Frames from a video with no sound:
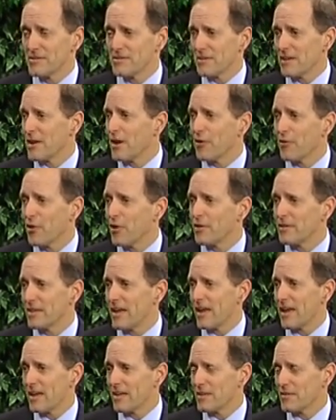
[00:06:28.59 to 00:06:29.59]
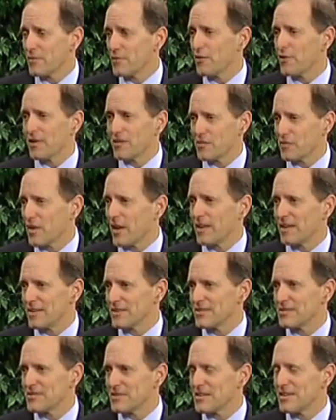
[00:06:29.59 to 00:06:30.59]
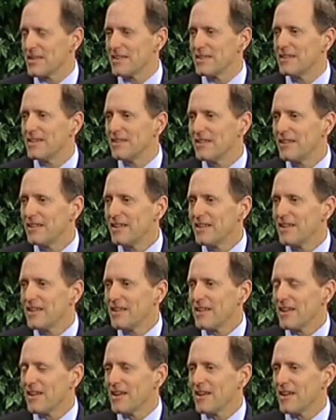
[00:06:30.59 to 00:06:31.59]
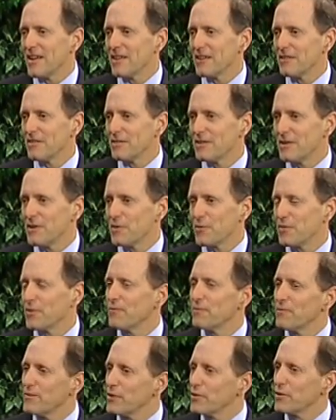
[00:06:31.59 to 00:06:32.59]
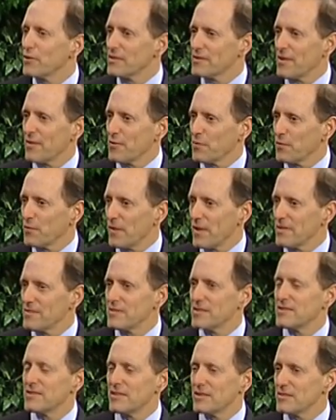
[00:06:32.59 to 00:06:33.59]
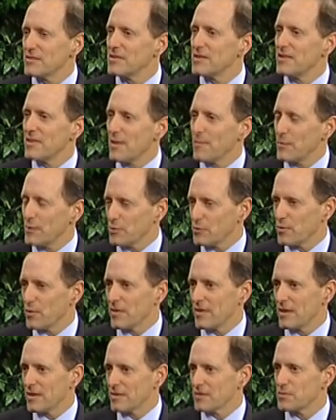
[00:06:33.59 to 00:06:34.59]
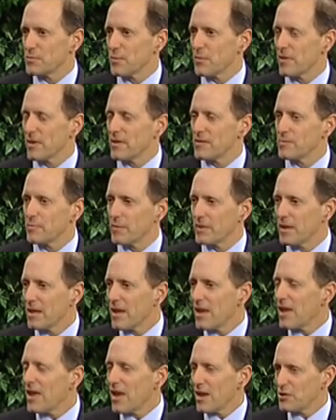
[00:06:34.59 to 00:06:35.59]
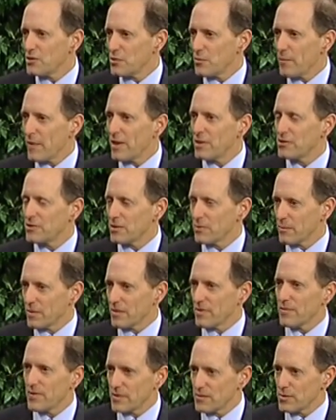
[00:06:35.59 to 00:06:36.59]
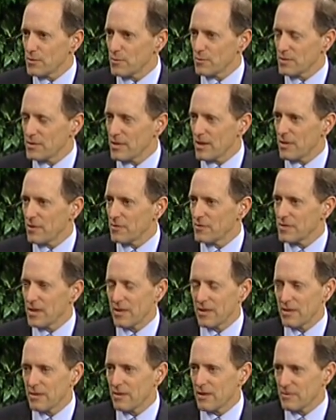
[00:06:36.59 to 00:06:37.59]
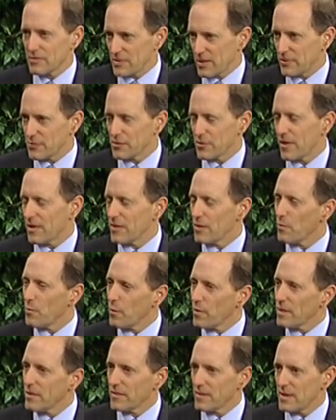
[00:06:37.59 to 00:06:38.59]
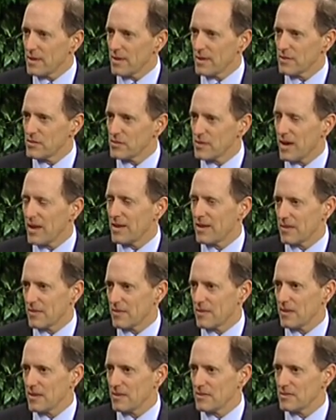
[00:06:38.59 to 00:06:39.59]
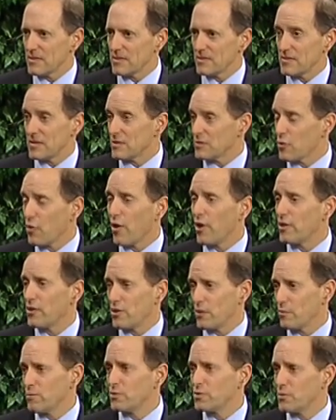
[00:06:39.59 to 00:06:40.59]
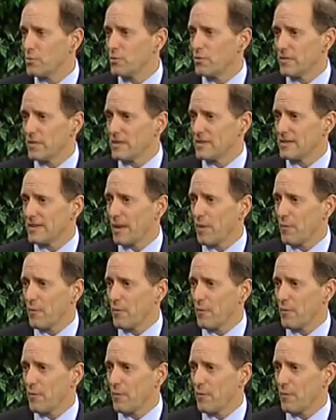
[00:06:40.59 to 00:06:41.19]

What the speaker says: there all day, and it's very exciting to see the looks on their faces and see them enjoy that experience. But as you mentioned with the visitor centers, I think one of the exciting things is this audio tour that's now